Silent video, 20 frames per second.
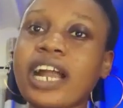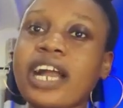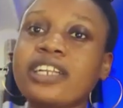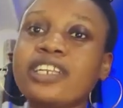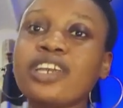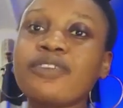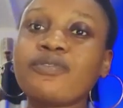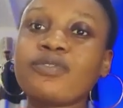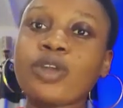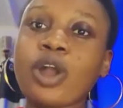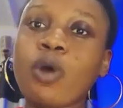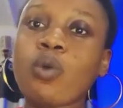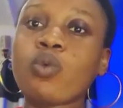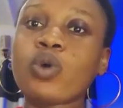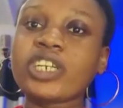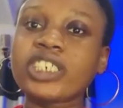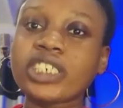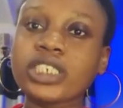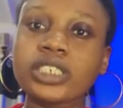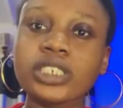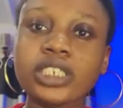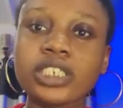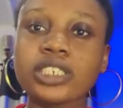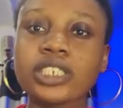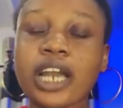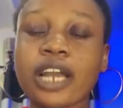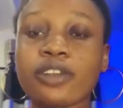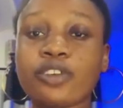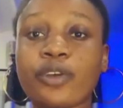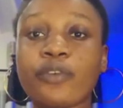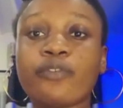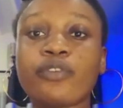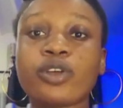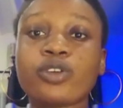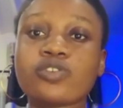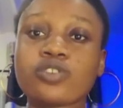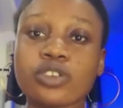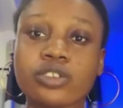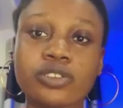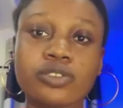And if you are watching this and you have
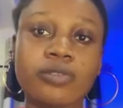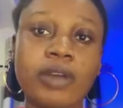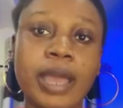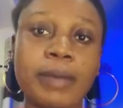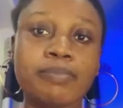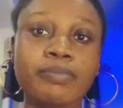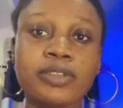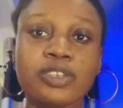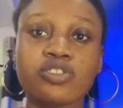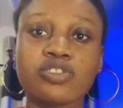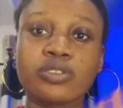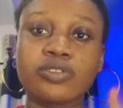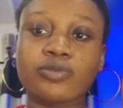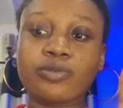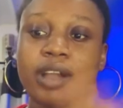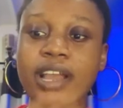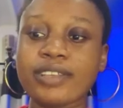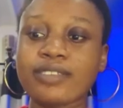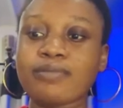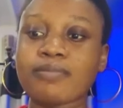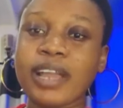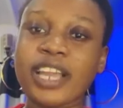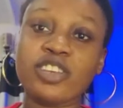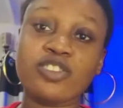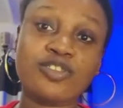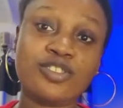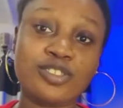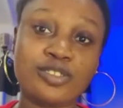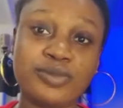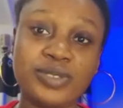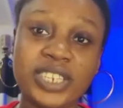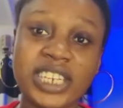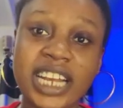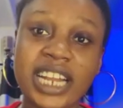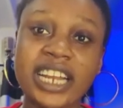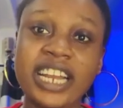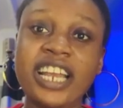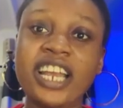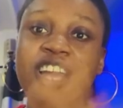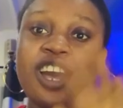not subscribed, please subscribe to my YouTube
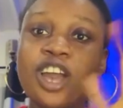channel.